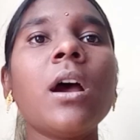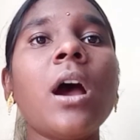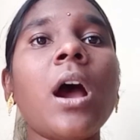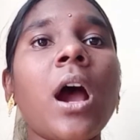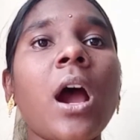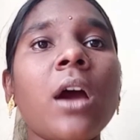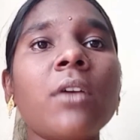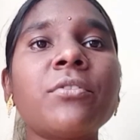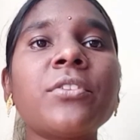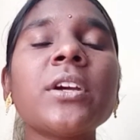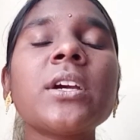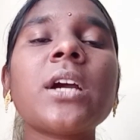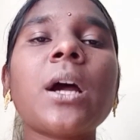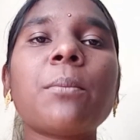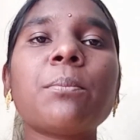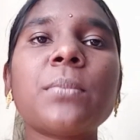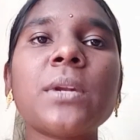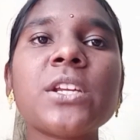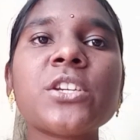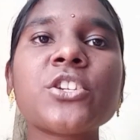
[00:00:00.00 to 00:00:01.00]
After
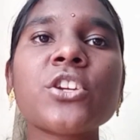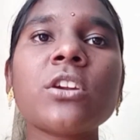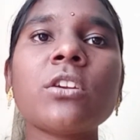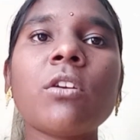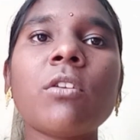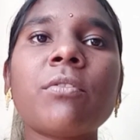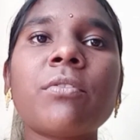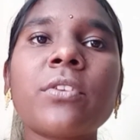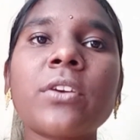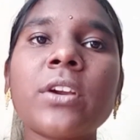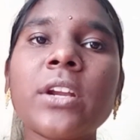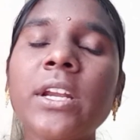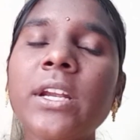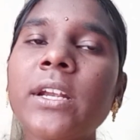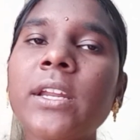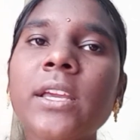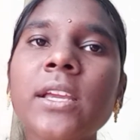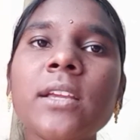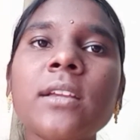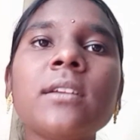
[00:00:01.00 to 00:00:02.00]
completion of
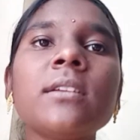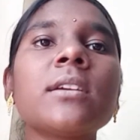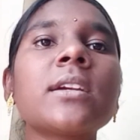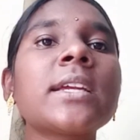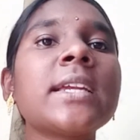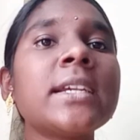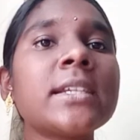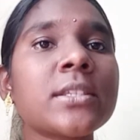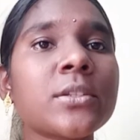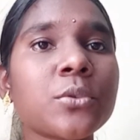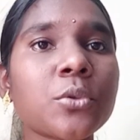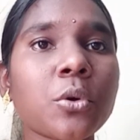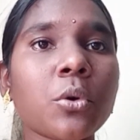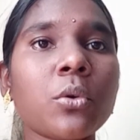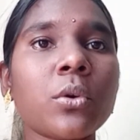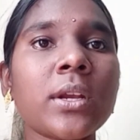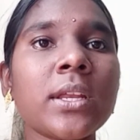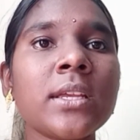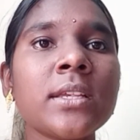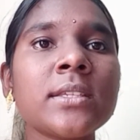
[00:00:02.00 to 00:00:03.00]
reading kid
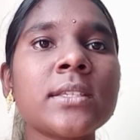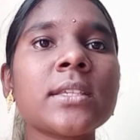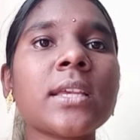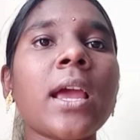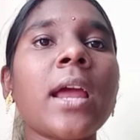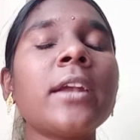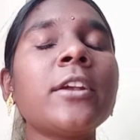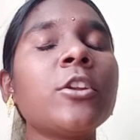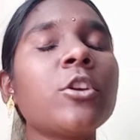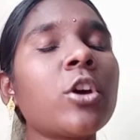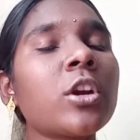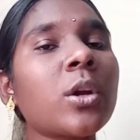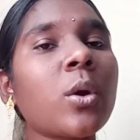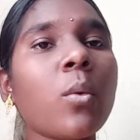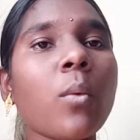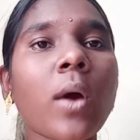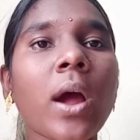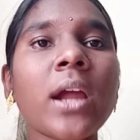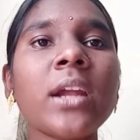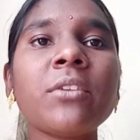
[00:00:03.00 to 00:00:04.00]
stories and you're
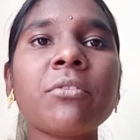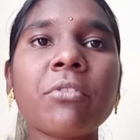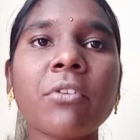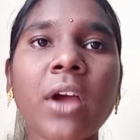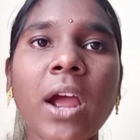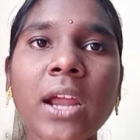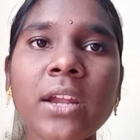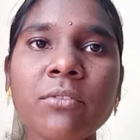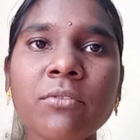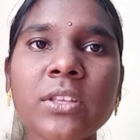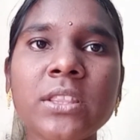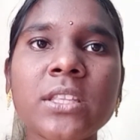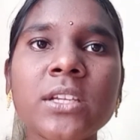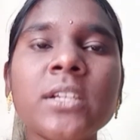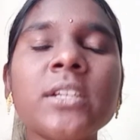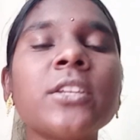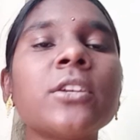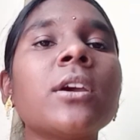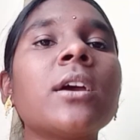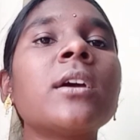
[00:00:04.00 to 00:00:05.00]
quite fine with
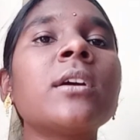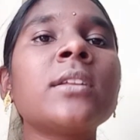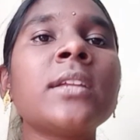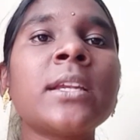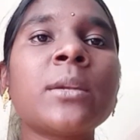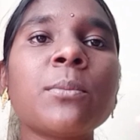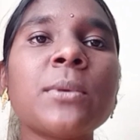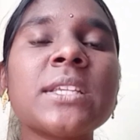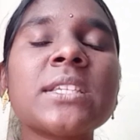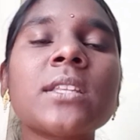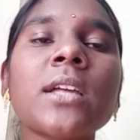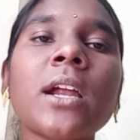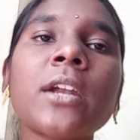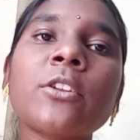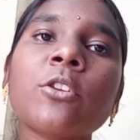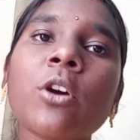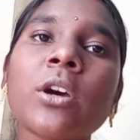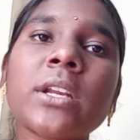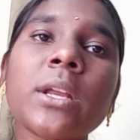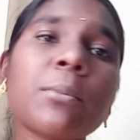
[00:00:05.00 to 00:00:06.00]
it, it means that
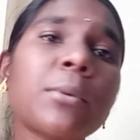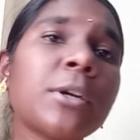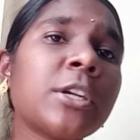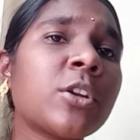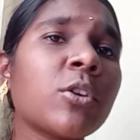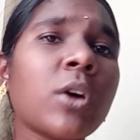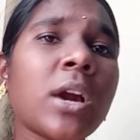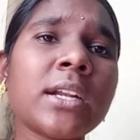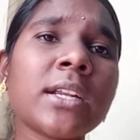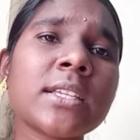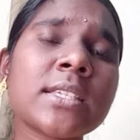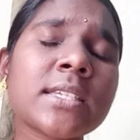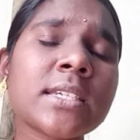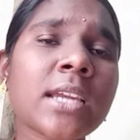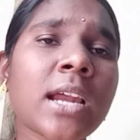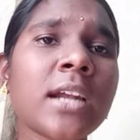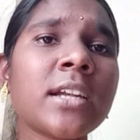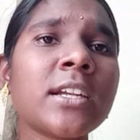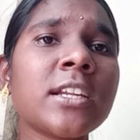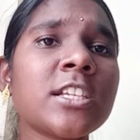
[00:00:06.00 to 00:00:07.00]
you are able to
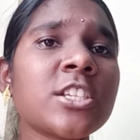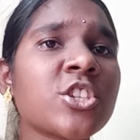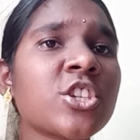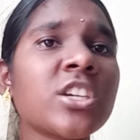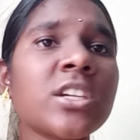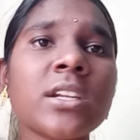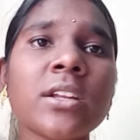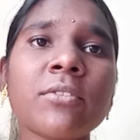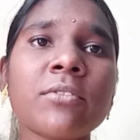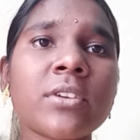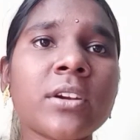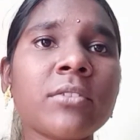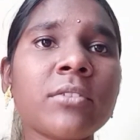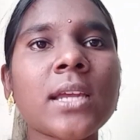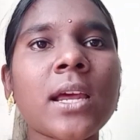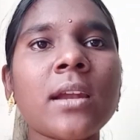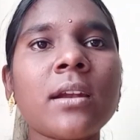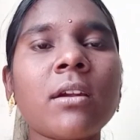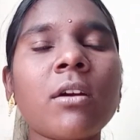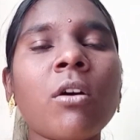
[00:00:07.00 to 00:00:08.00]
understand each and every
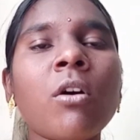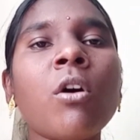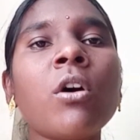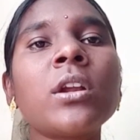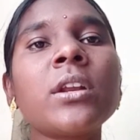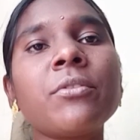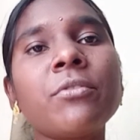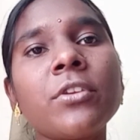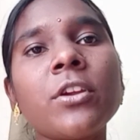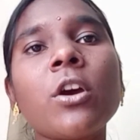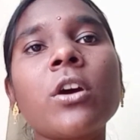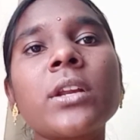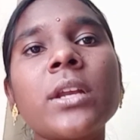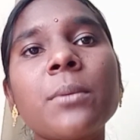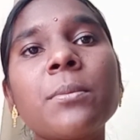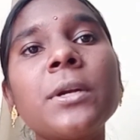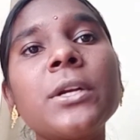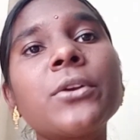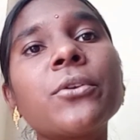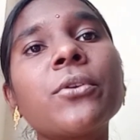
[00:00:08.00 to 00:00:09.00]
word, or if you are
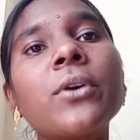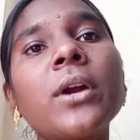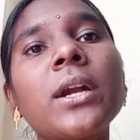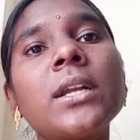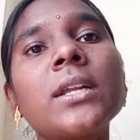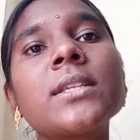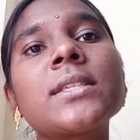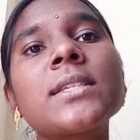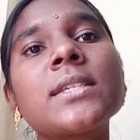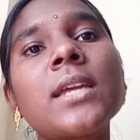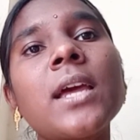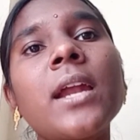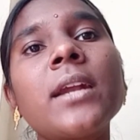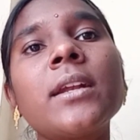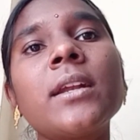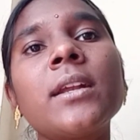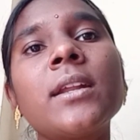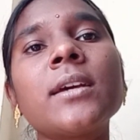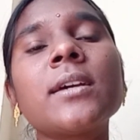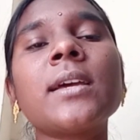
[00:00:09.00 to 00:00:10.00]
able to
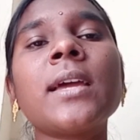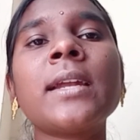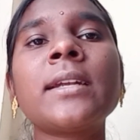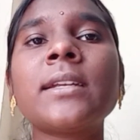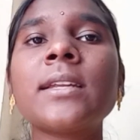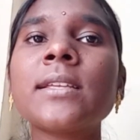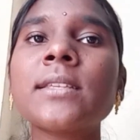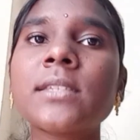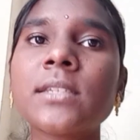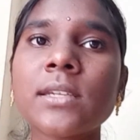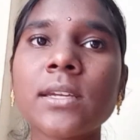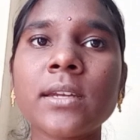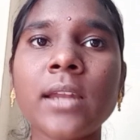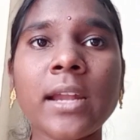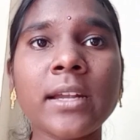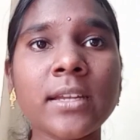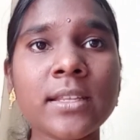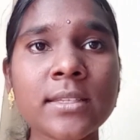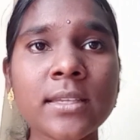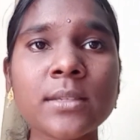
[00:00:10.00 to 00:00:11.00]
understand at least
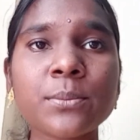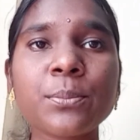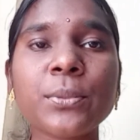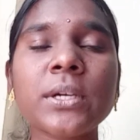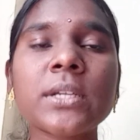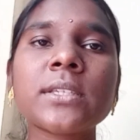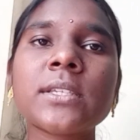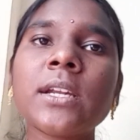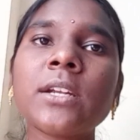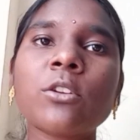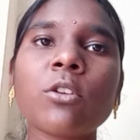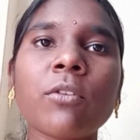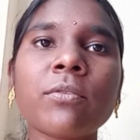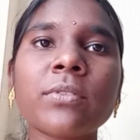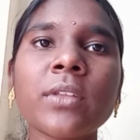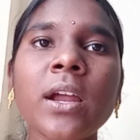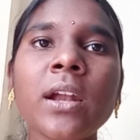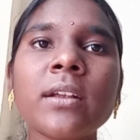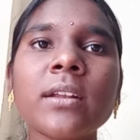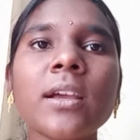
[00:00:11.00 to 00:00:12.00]
96% of
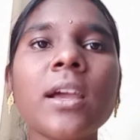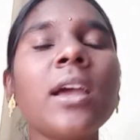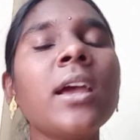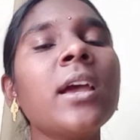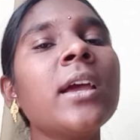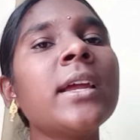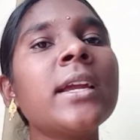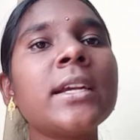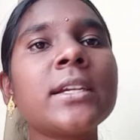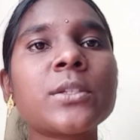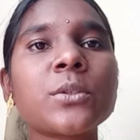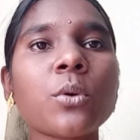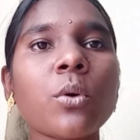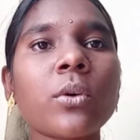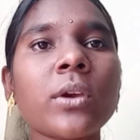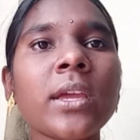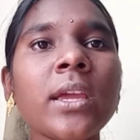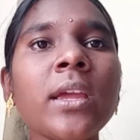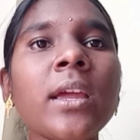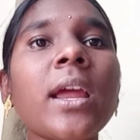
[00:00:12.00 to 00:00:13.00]
that, it's
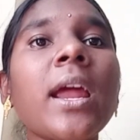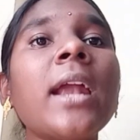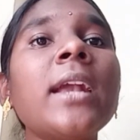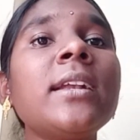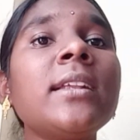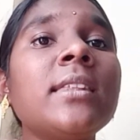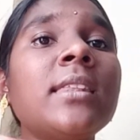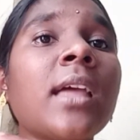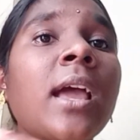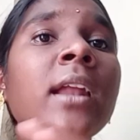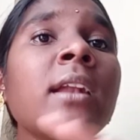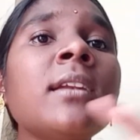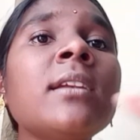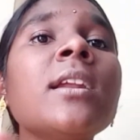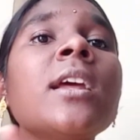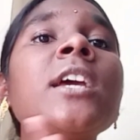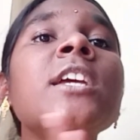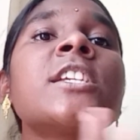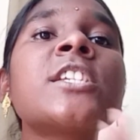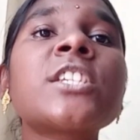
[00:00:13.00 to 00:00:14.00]
okay. And then
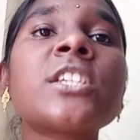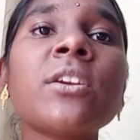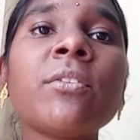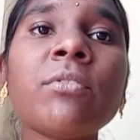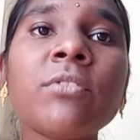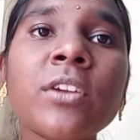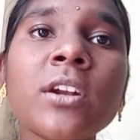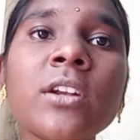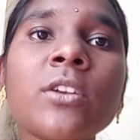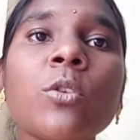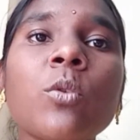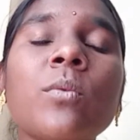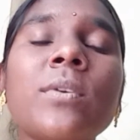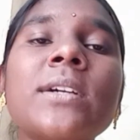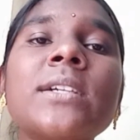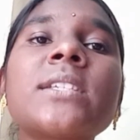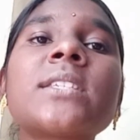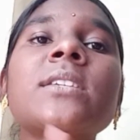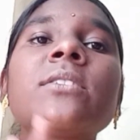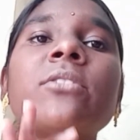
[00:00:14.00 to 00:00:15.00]
shift
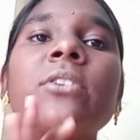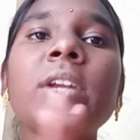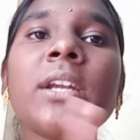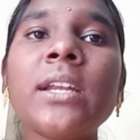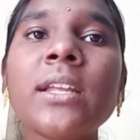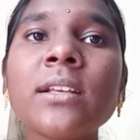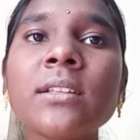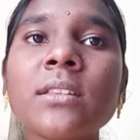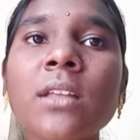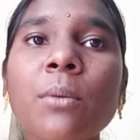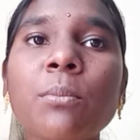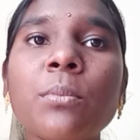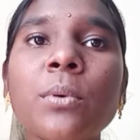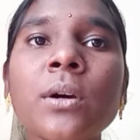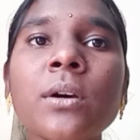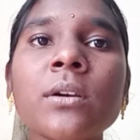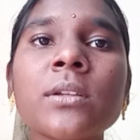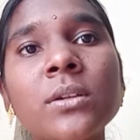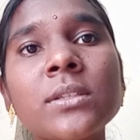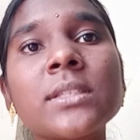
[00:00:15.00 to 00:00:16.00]
towards reading the
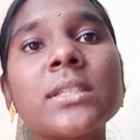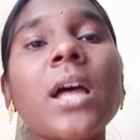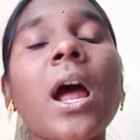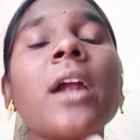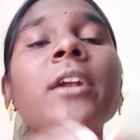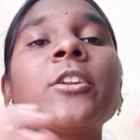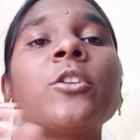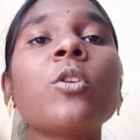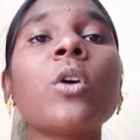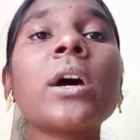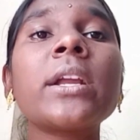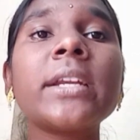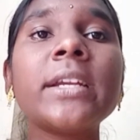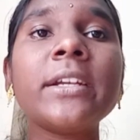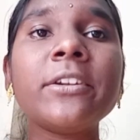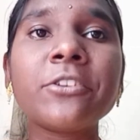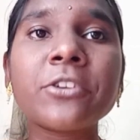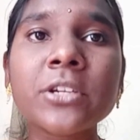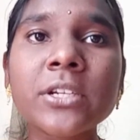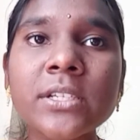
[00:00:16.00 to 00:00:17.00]
books that you are
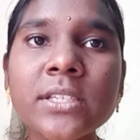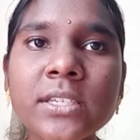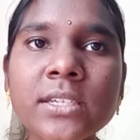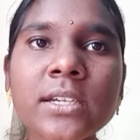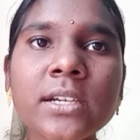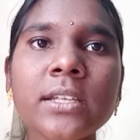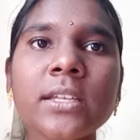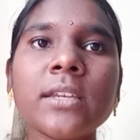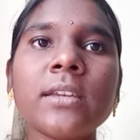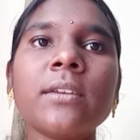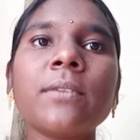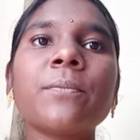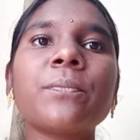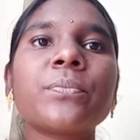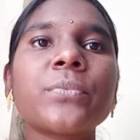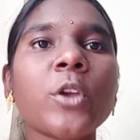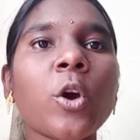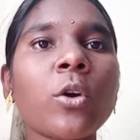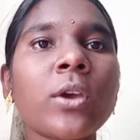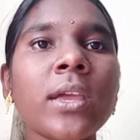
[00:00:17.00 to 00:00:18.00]
interested in.
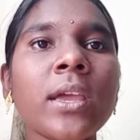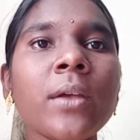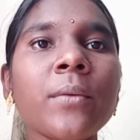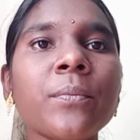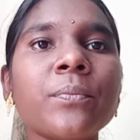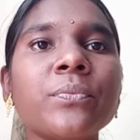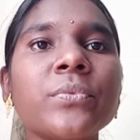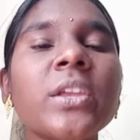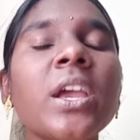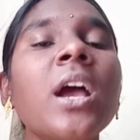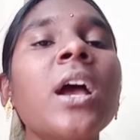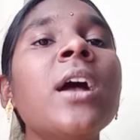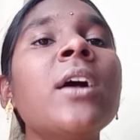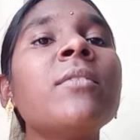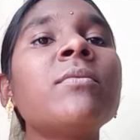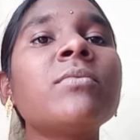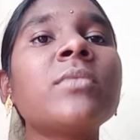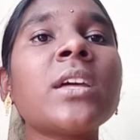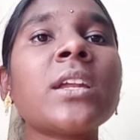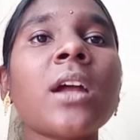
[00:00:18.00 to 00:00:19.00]
Okay,
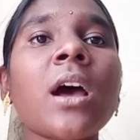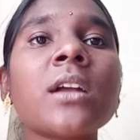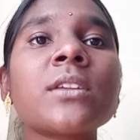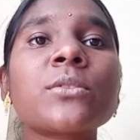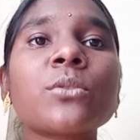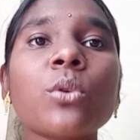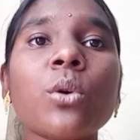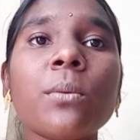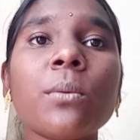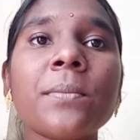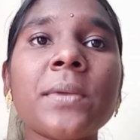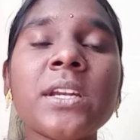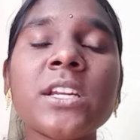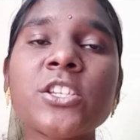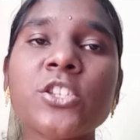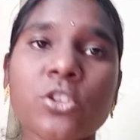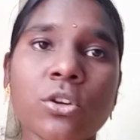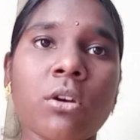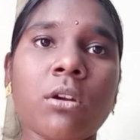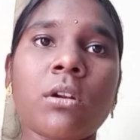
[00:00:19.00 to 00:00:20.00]
there are so many
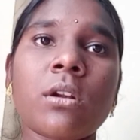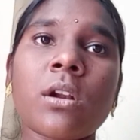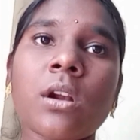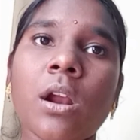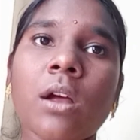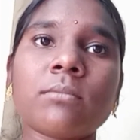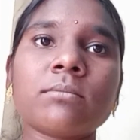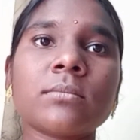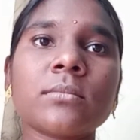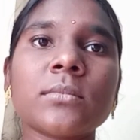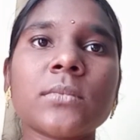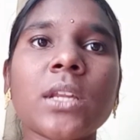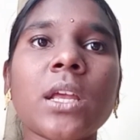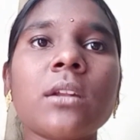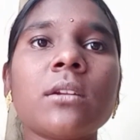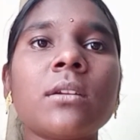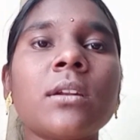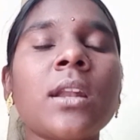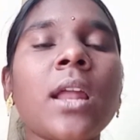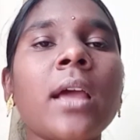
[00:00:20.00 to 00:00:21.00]
genre,
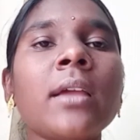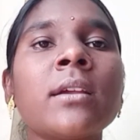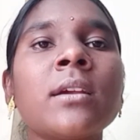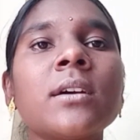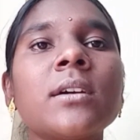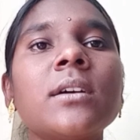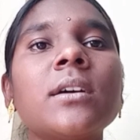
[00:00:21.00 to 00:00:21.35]
like